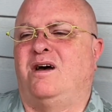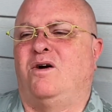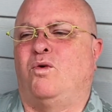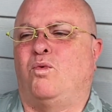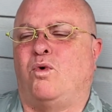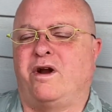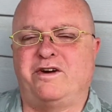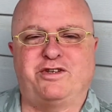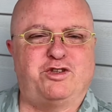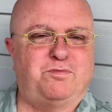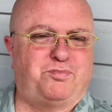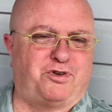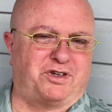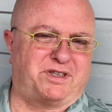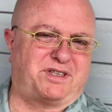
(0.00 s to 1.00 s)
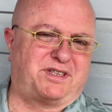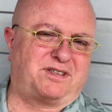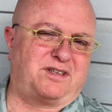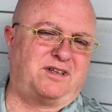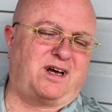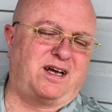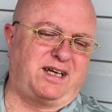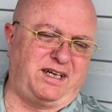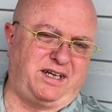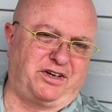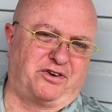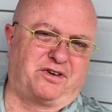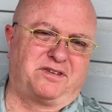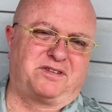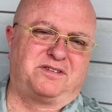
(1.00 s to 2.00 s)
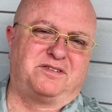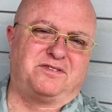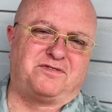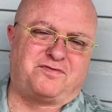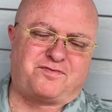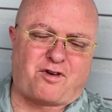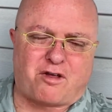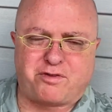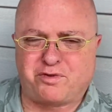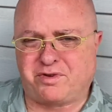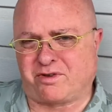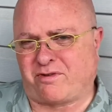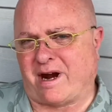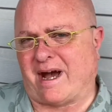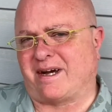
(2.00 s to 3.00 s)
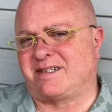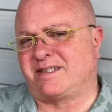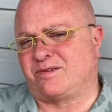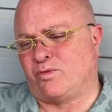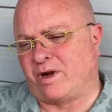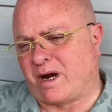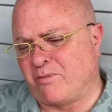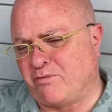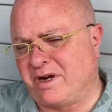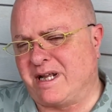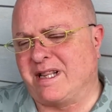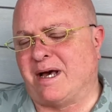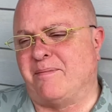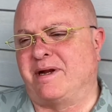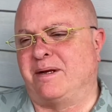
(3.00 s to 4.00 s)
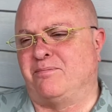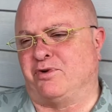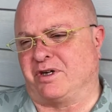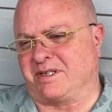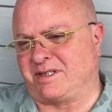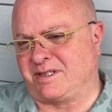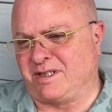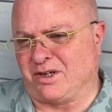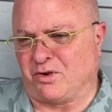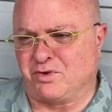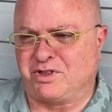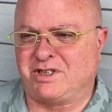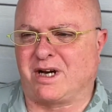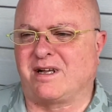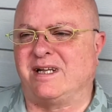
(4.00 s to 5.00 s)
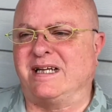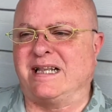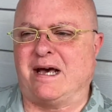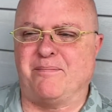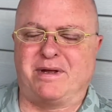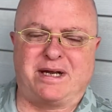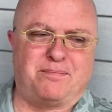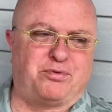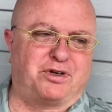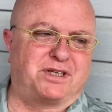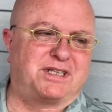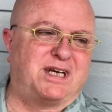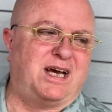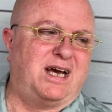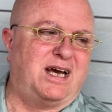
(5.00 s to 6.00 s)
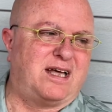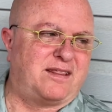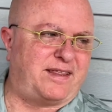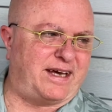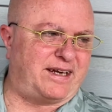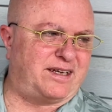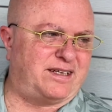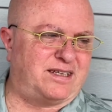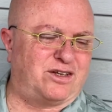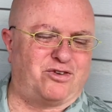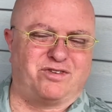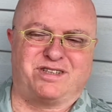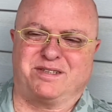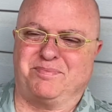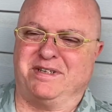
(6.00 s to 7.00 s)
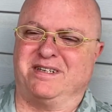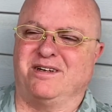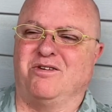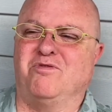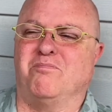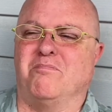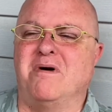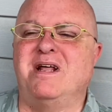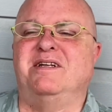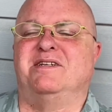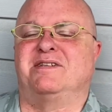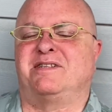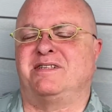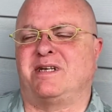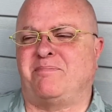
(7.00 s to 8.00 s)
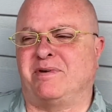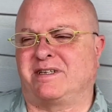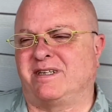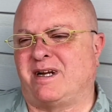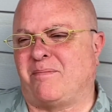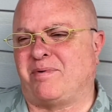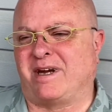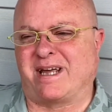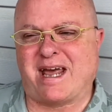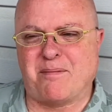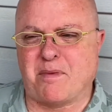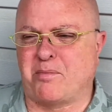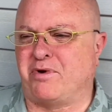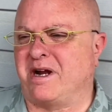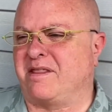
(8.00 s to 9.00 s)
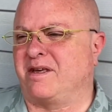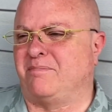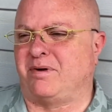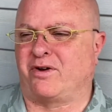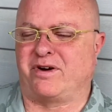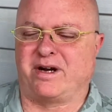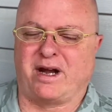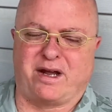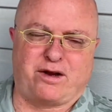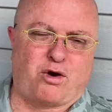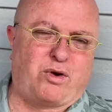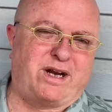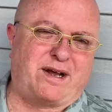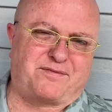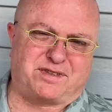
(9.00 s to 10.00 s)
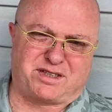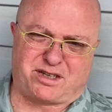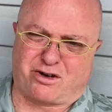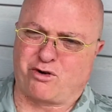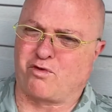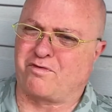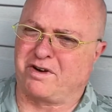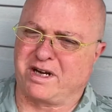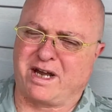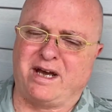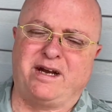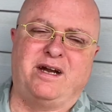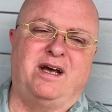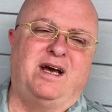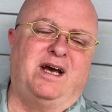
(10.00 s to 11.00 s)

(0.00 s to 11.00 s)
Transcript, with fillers: one or two books a year fall through the cracks when i'm reading that many books you know juggling that many books that you oh, know, it's been oh, months since I picked it up and I can't remember anything about it and I know I'd have to start over again.